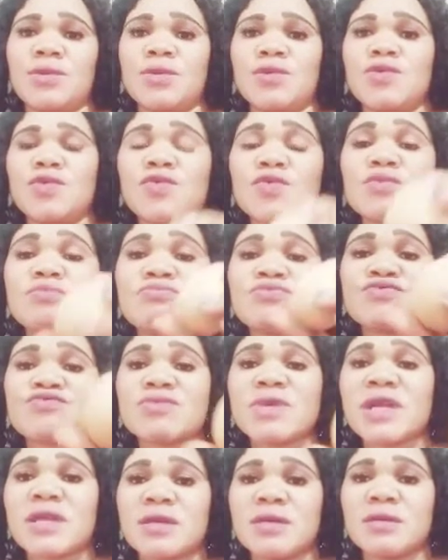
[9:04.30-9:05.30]
You
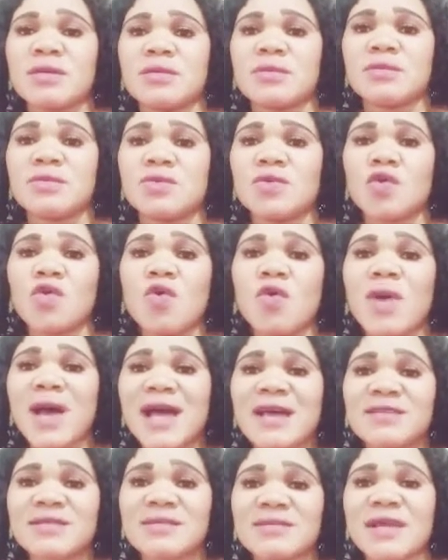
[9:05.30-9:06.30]
pray, go
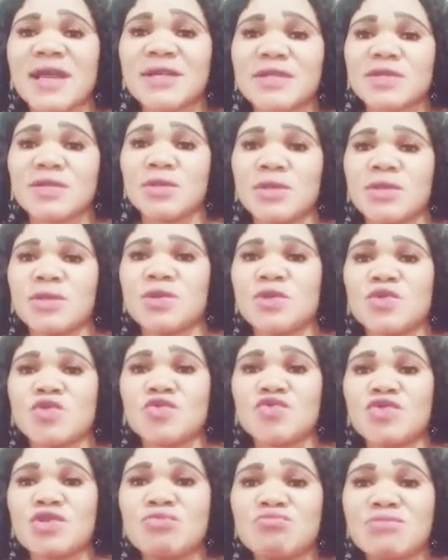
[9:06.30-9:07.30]
outside
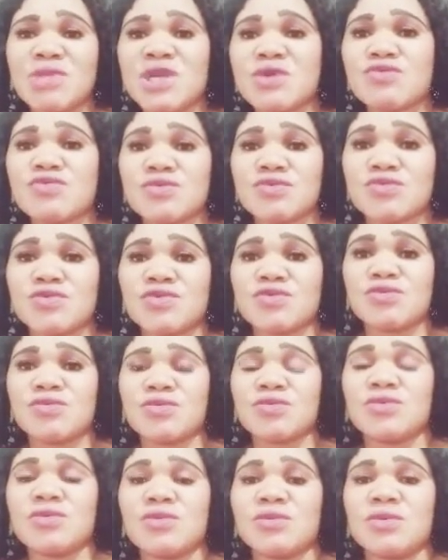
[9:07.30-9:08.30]
to the main road.
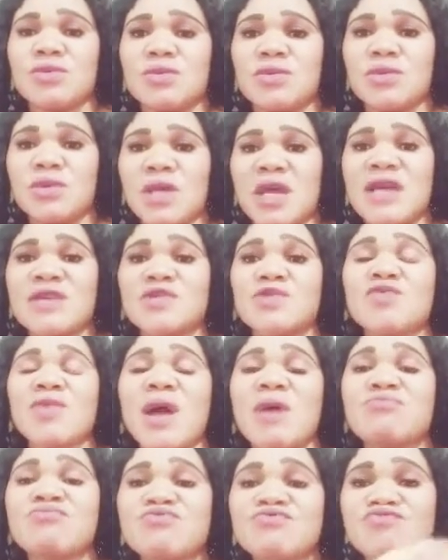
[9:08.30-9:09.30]
As you
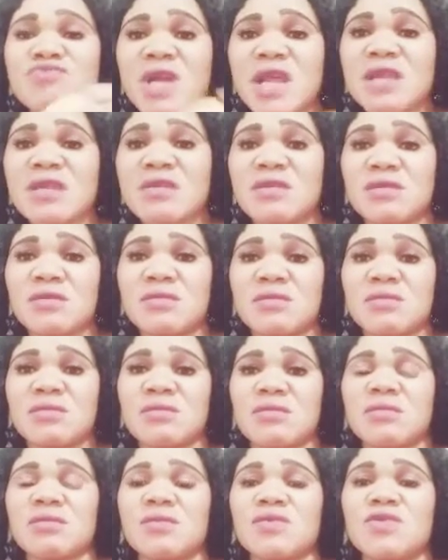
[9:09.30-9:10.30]
are praying,
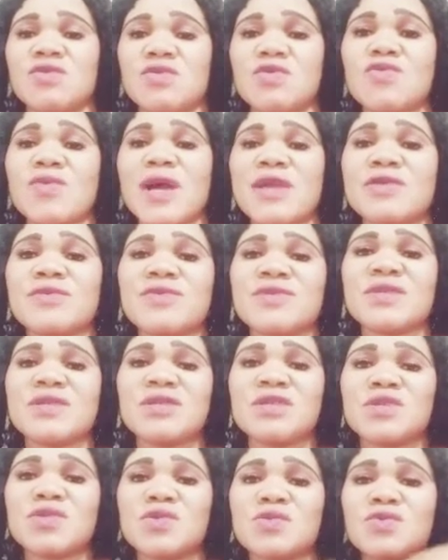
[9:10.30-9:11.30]
you are
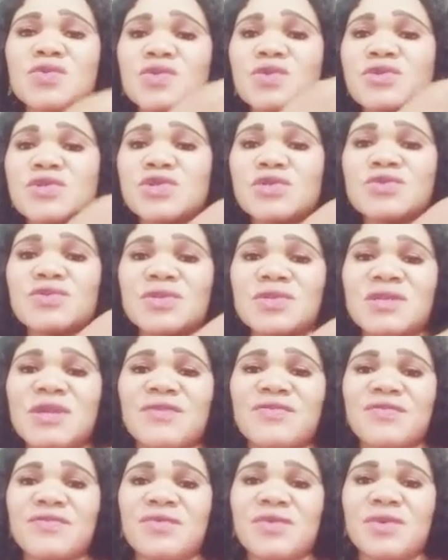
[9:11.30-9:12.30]
using it to touch
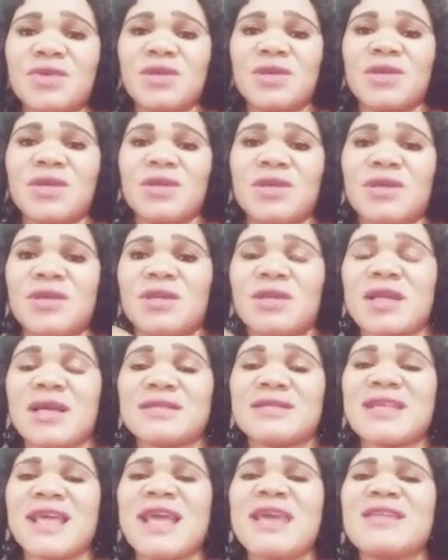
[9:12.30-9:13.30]
yourself,
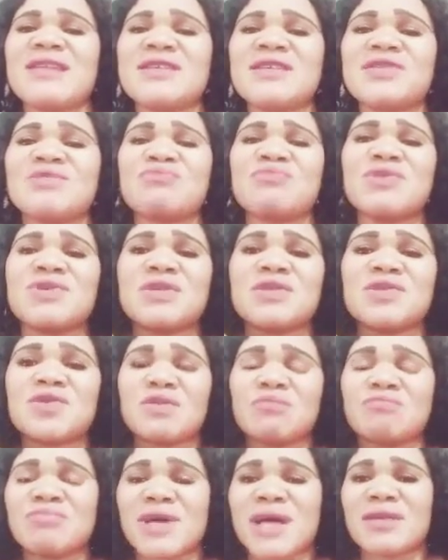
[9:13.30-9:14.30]
that any spirit
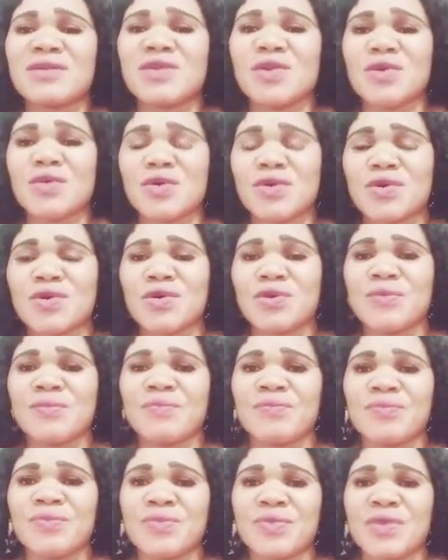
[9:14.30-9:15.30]
of bad luck
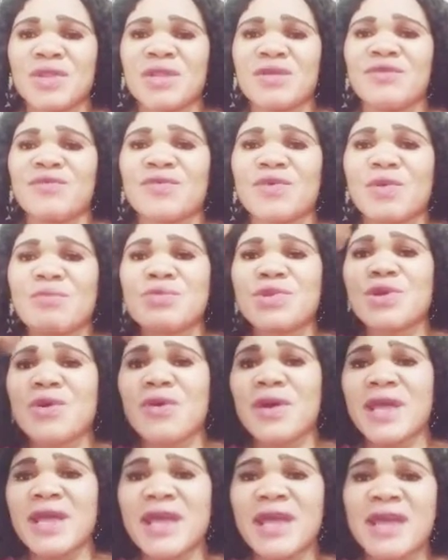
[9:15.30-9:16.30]
from
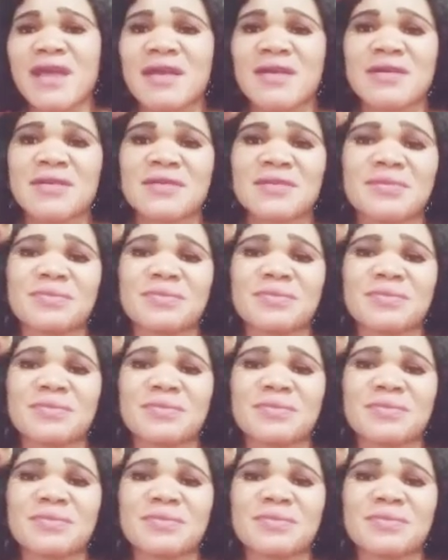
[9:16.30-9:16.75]
your hair